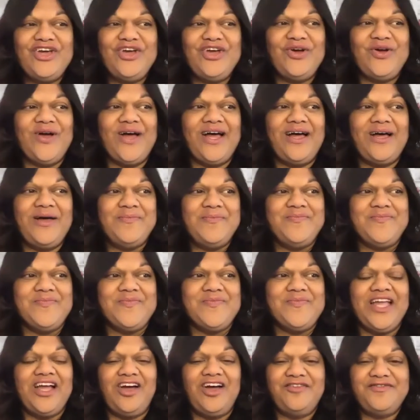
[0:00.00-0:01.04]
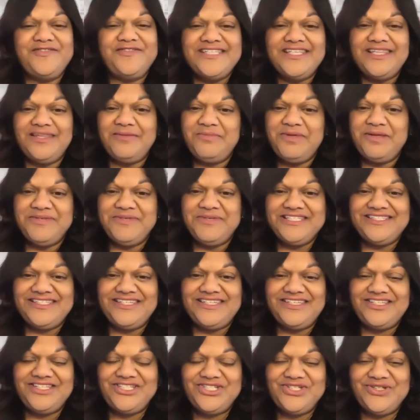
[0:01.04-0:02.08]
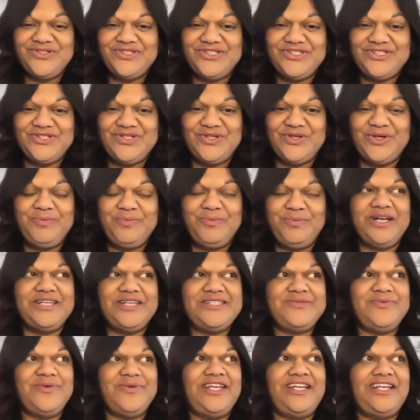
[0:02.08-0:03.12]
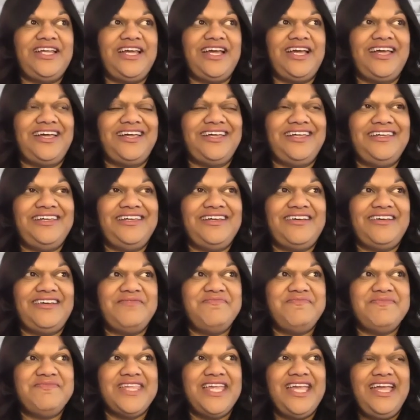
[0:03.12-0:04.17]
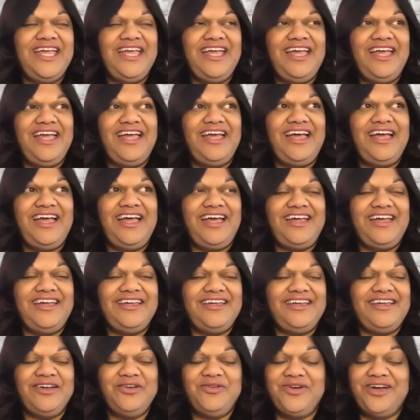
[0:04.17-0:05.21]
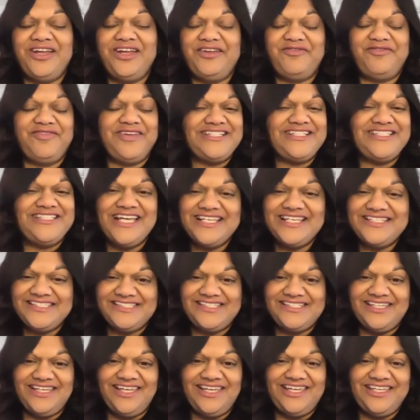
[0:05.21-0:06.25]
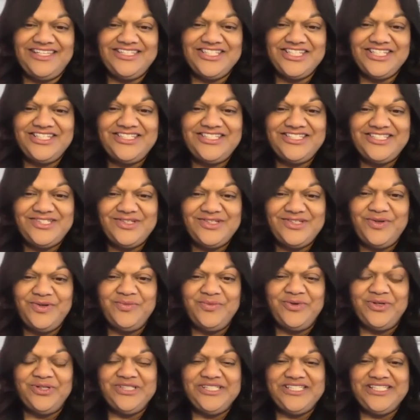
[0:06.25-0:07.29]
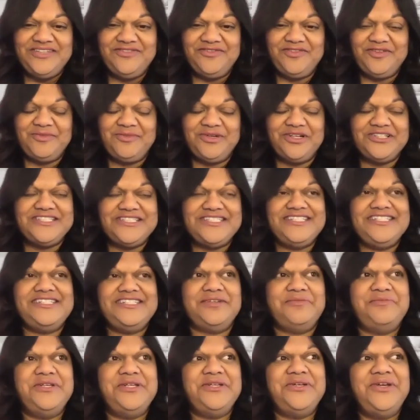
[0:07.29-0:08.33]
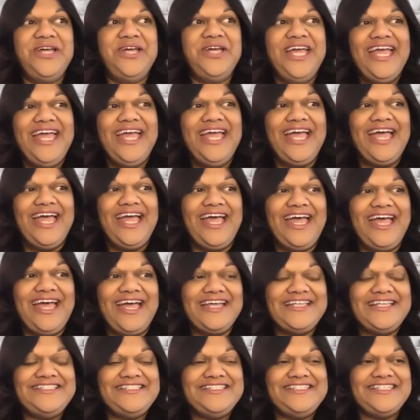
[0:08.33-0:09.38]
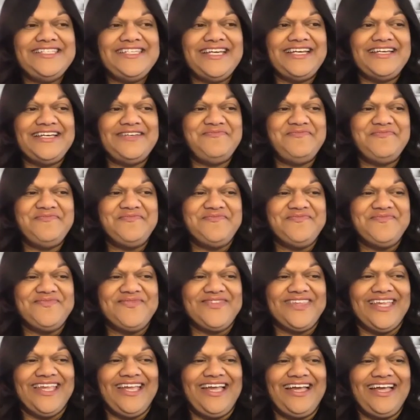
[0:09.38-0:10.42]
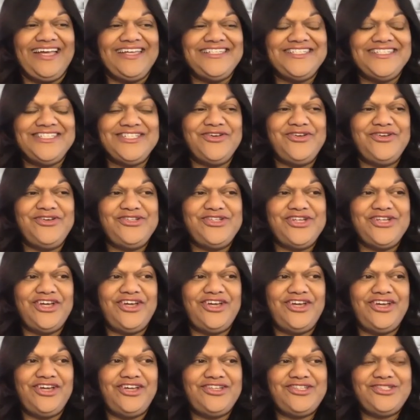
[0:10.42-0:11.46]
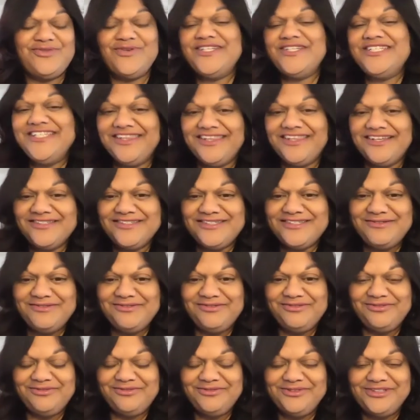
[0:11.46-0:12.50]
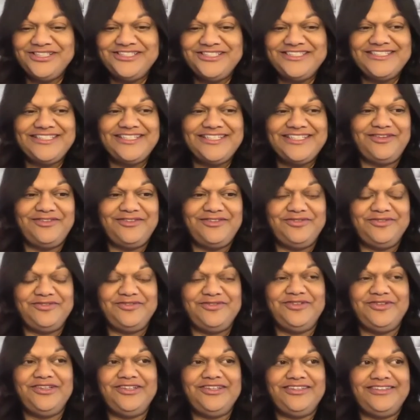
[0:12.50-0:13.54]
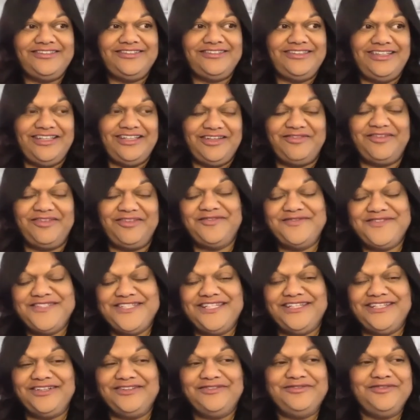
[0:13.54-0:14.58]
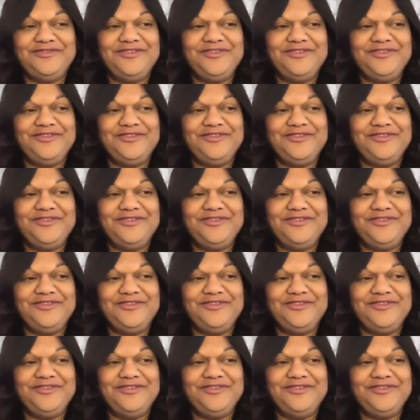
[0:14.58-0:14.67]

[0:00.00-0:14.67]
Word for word: So um, after the BBC Short Story Prize, when I um, I acquired a fantastic agent, Zoe Waldie from RCW, and um, I showed her 20,000 words of Love After Love.